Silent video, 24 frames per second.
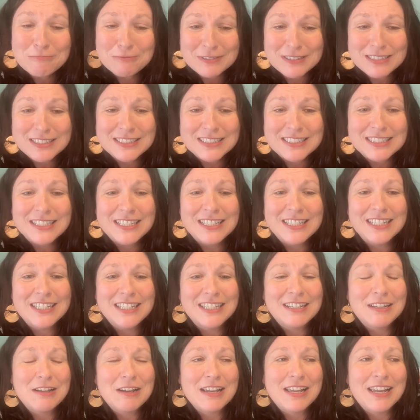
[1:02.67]

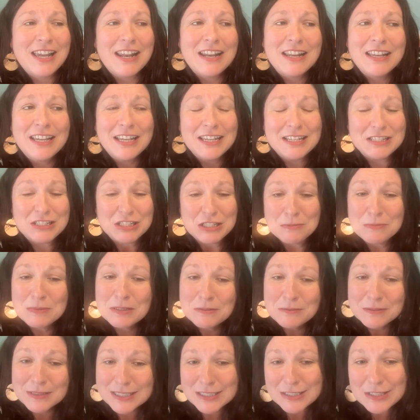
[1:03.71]
really getting intimate
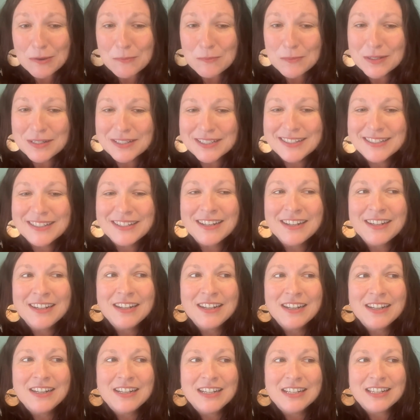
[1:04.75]
with someone
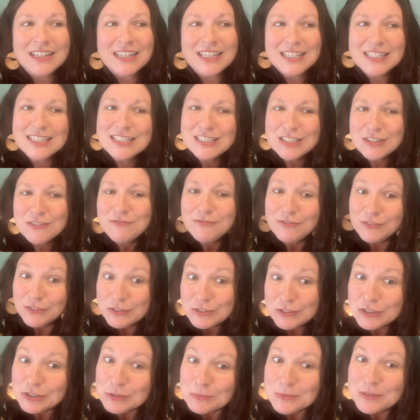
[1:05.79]
is a
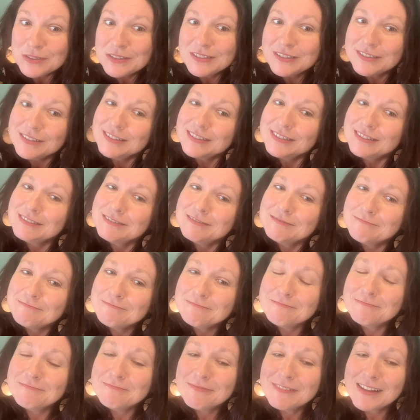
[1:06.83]
vulnerable
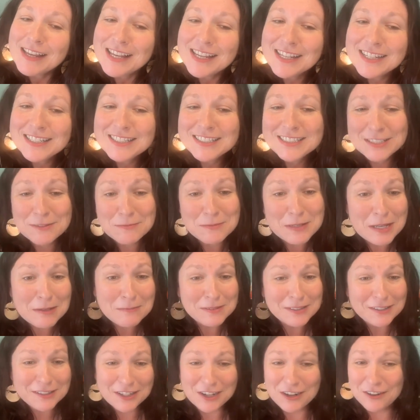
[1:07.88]
and
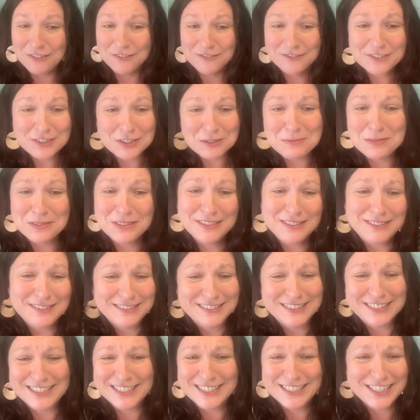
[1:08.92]
sometimes uncomfortable
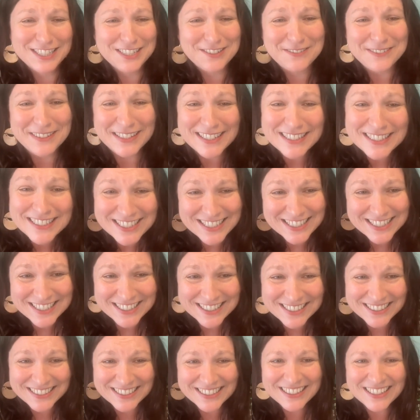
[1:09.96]

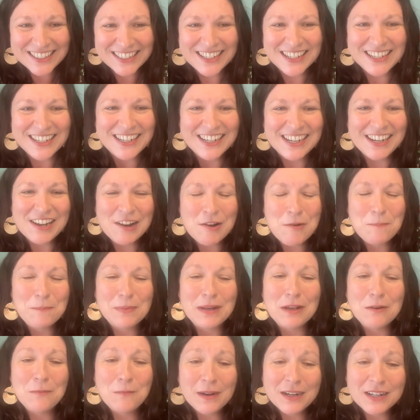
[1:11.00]
situation. But
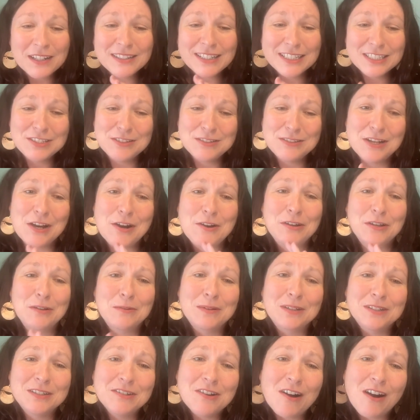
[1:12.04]
I want to let you know you
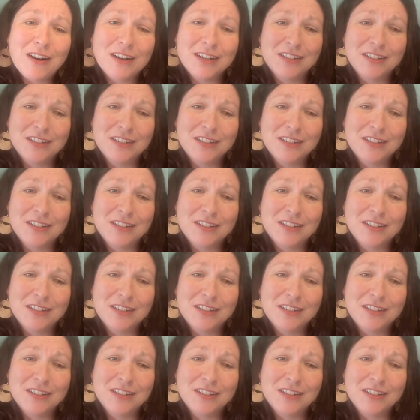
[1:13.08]
are not